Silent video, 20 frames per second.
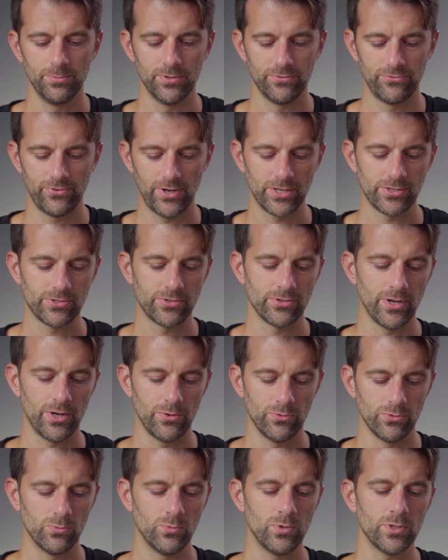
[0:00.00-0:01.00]
faster, I
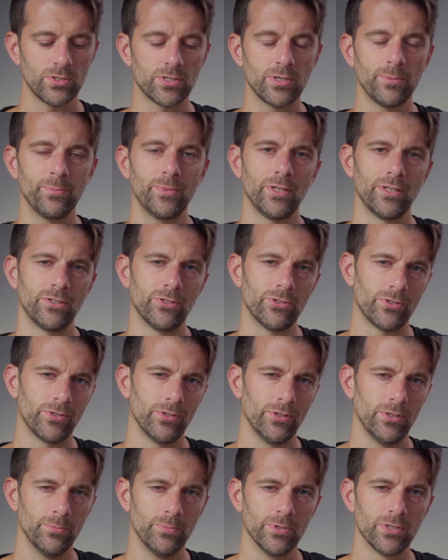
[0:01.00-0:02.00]
would want something just a
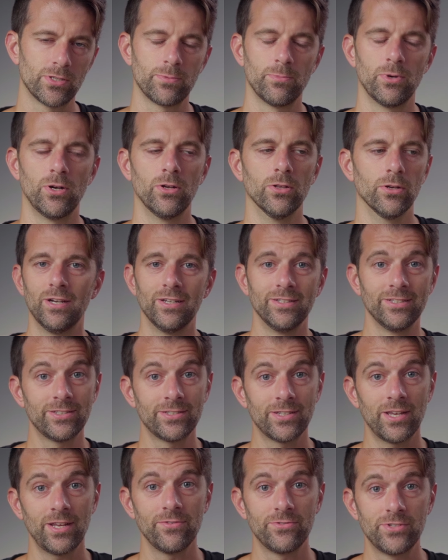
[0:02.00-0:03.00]
little bit smaller. And this is
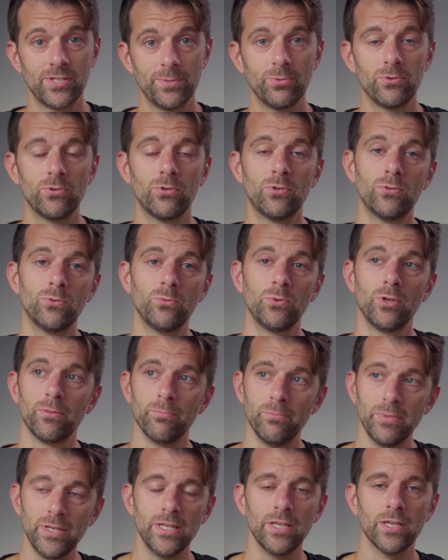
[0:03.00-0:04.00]
kind of typical with
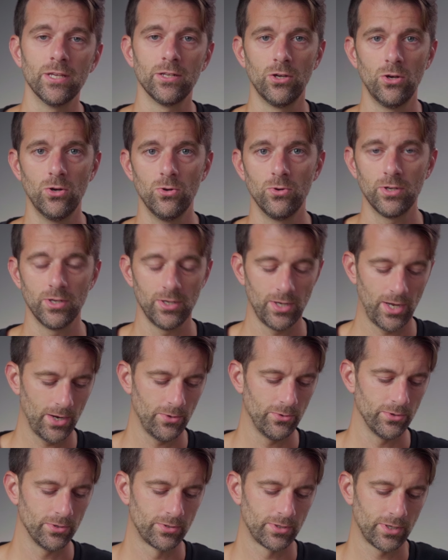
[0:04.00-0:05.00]
me and Hoka. I
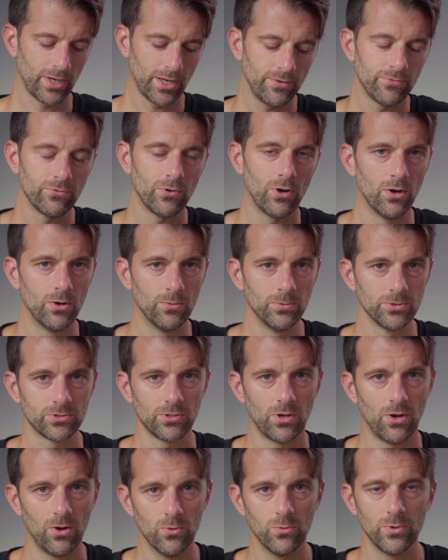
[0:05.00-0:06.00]
would kind of almost
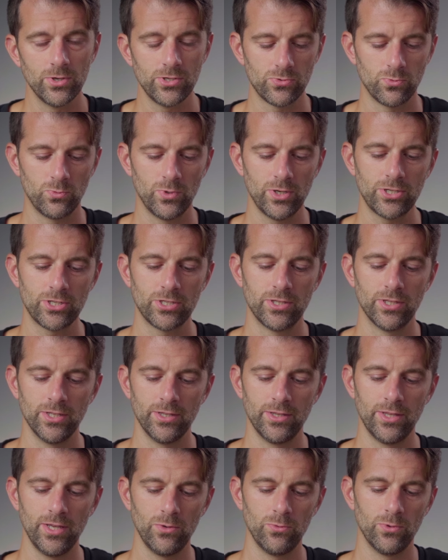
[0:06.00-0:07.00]
always wish
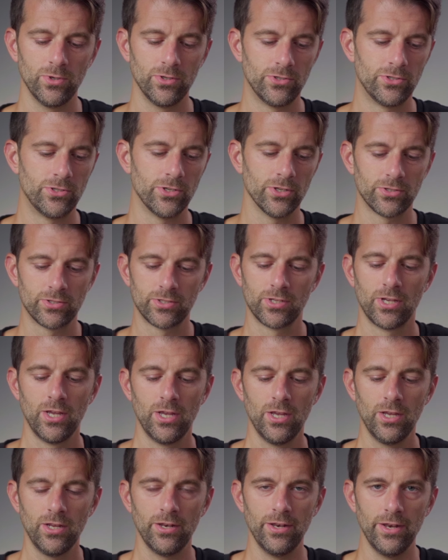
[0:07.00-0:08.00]
that they would just
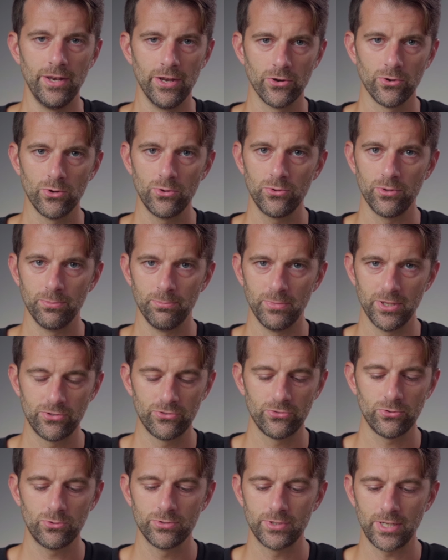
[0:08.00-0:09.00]
narrow the
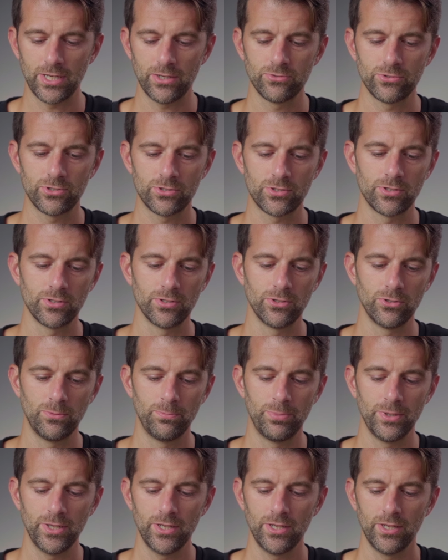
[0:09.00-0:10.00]
midsole down just a little
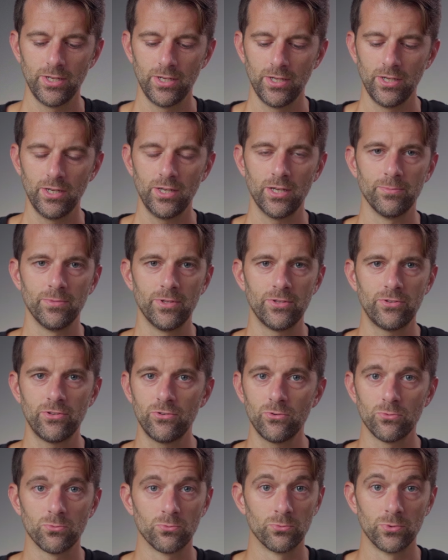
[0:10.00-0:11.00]
bit. This
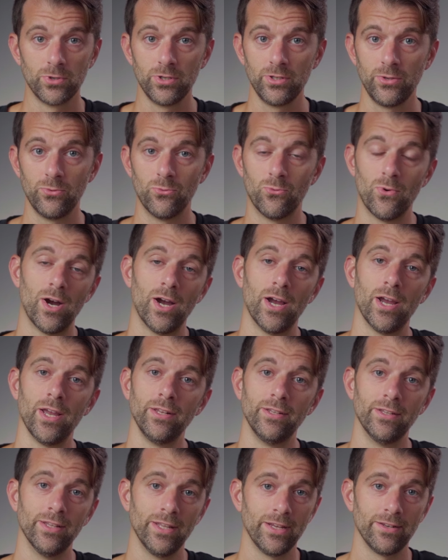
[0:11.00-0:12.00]
is a really
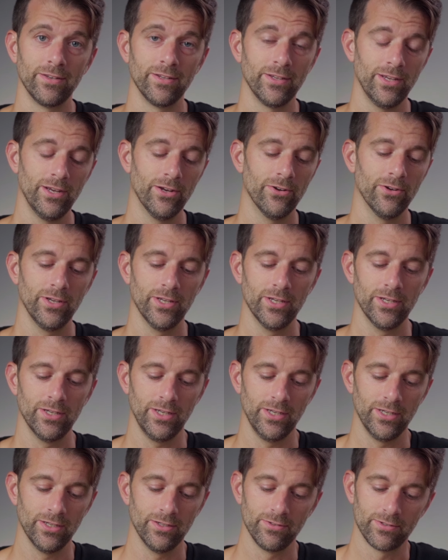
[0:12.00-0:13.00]
wide landing area,
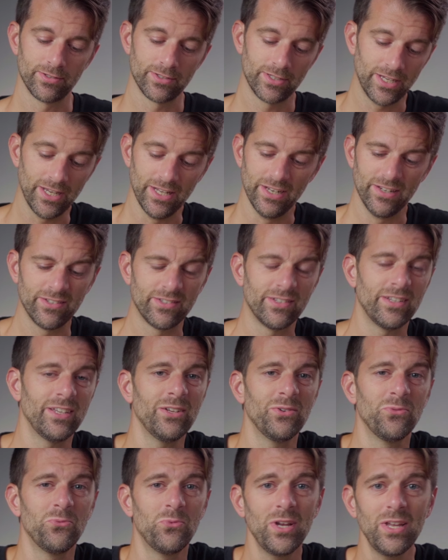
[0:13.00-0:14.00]
and again, it doesn't get
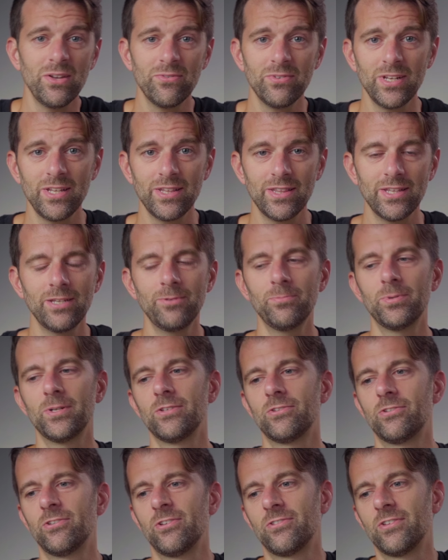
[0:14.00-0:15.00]
in the way of anything, but
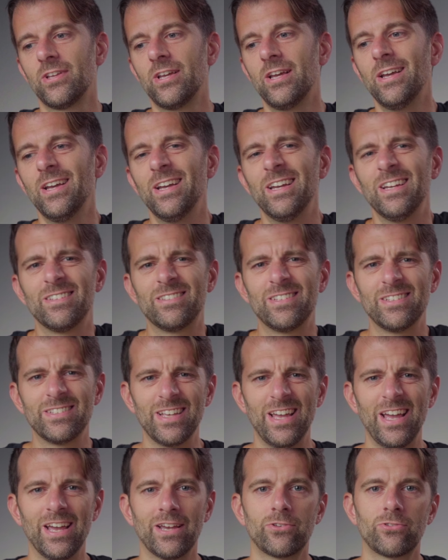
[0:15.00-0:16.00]
it's this
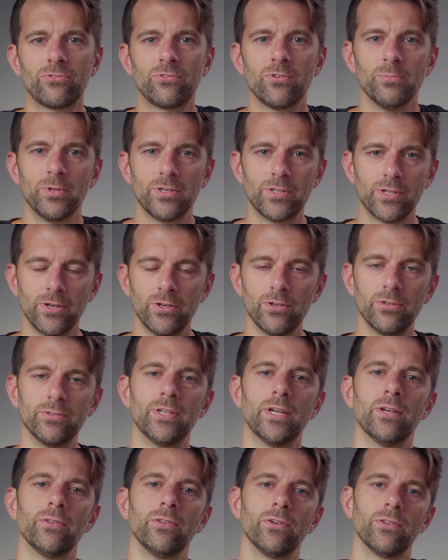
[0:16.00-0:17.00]
extra material
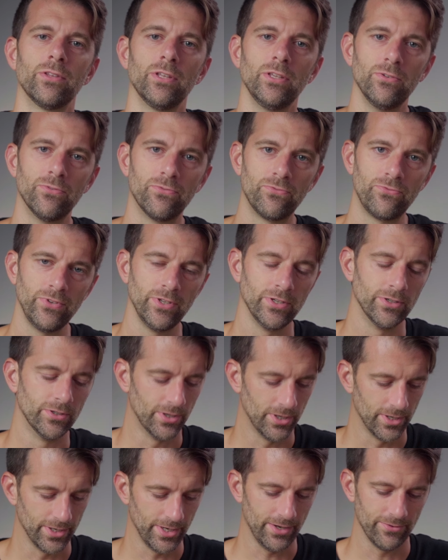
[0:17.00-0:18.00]
down there that you feel
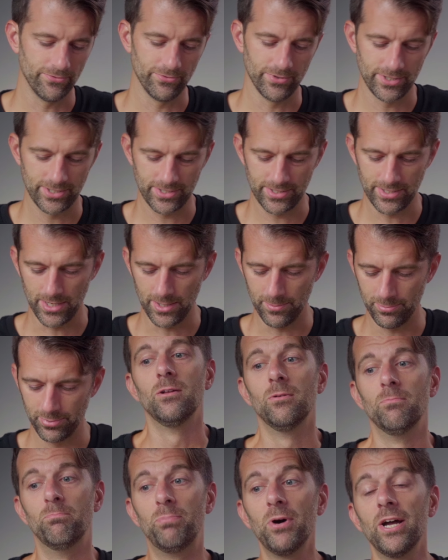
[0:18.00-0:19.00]
on every step.
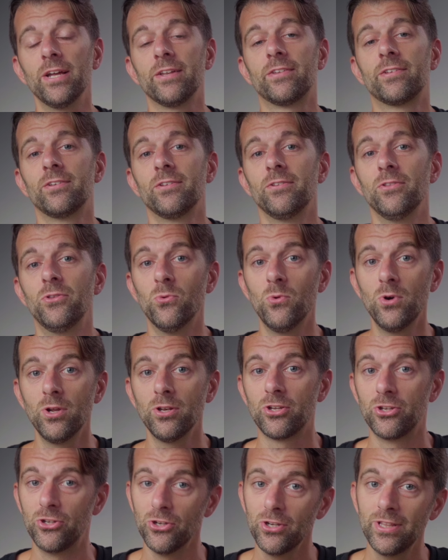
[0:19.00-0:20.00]
But the
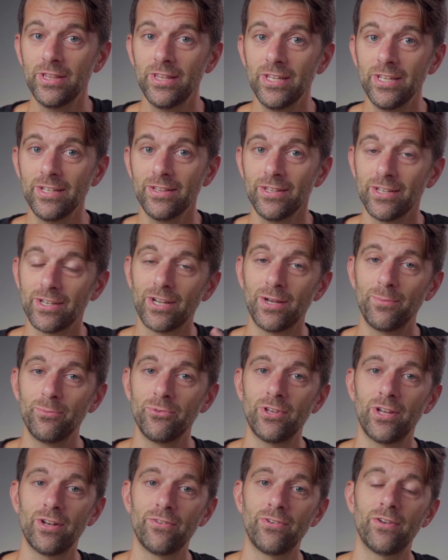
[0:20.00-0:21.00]
one good thing that comes
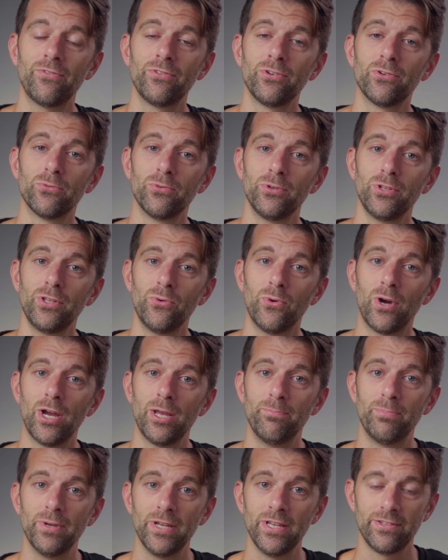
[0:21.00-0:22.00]
out of having a really
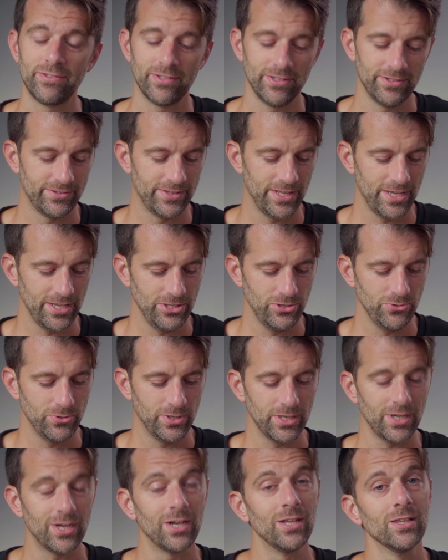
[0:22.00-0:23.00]
wide base is that you
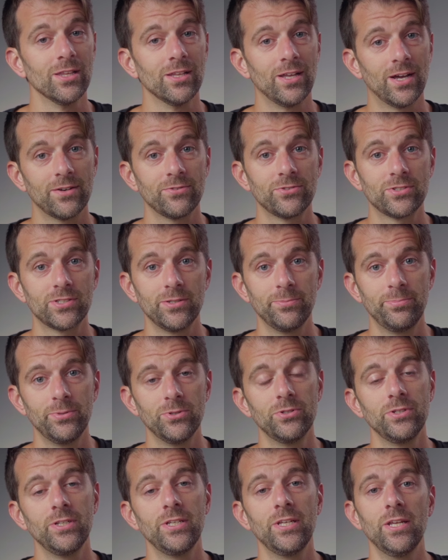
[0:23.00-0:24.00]
get a lot of
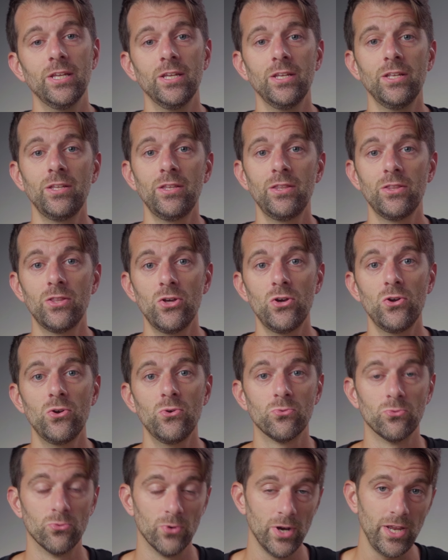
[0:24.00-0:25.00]
stability in the
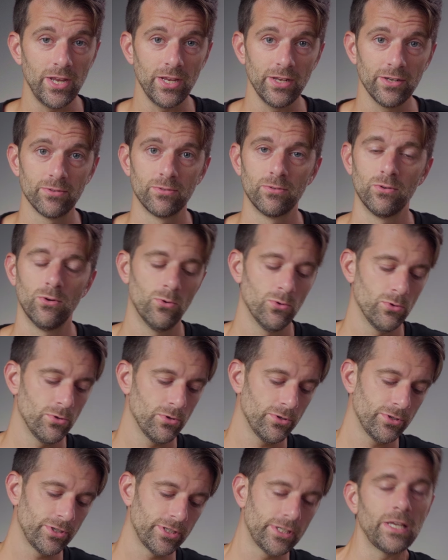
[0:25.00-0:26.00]
rain.
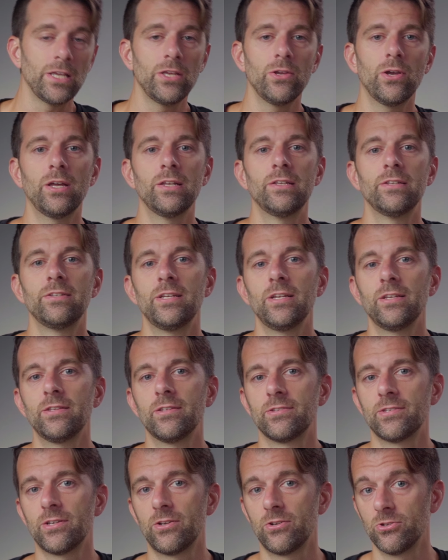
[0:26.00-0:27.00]
Or say you had to take
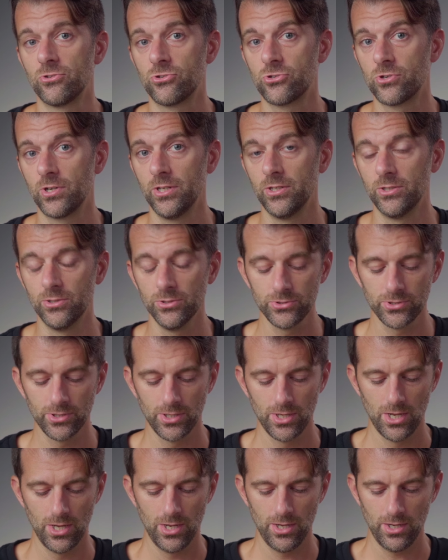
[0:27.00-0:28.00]
this out on trails,
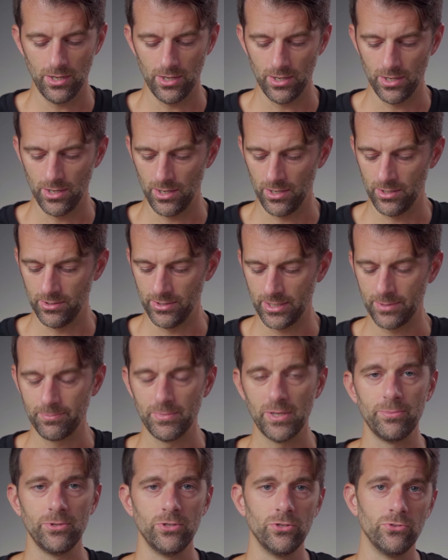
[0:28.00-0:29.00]
like
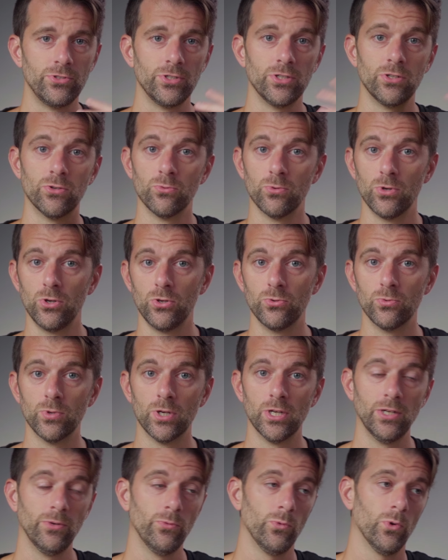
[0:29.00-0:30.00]
maybe you did a road
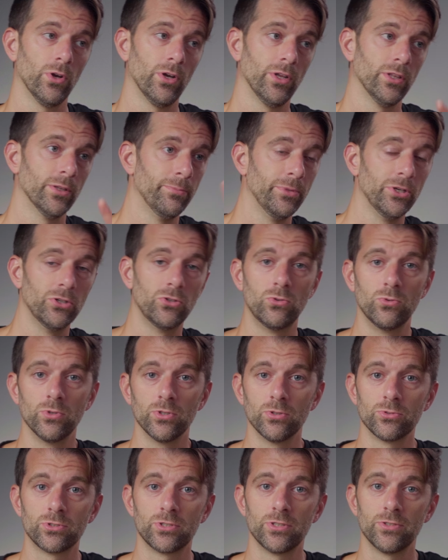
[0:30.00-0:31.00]
run where in the middle
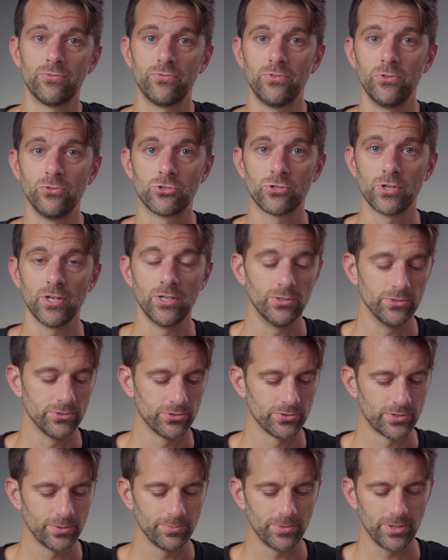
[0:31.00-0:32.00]
there was a few trails
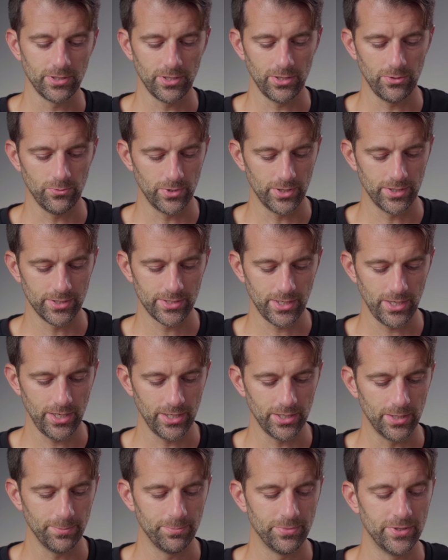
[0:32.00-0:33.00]
or something that you wanted to
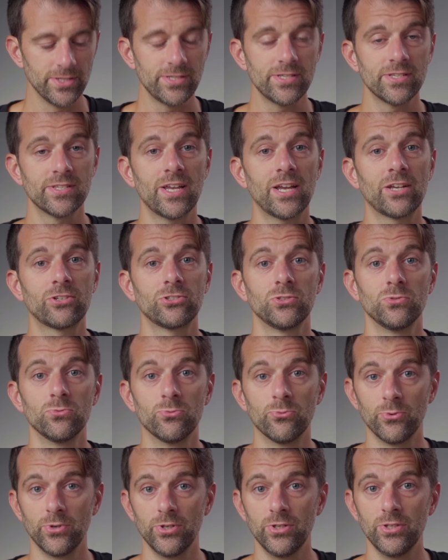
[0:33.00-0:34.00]
hit up. This is actually
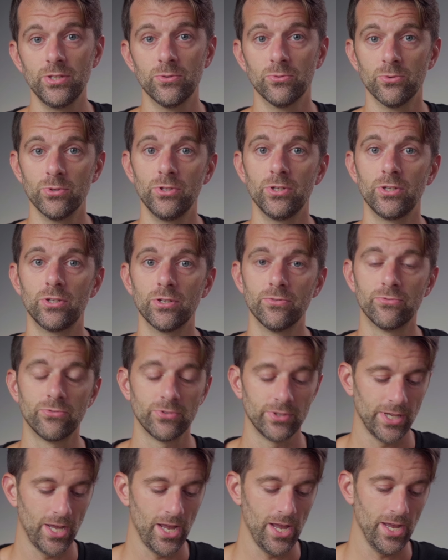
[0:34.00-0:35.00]
really, really good for
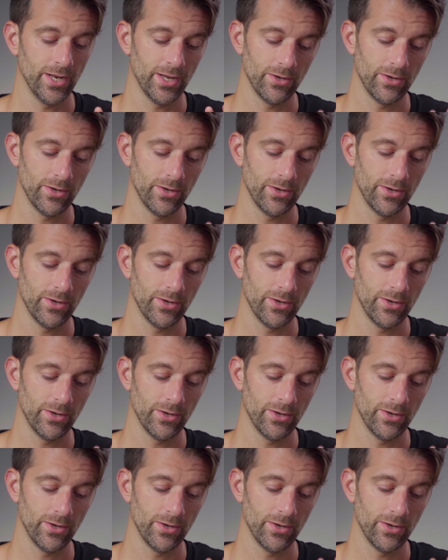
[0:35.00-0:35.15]
that. And I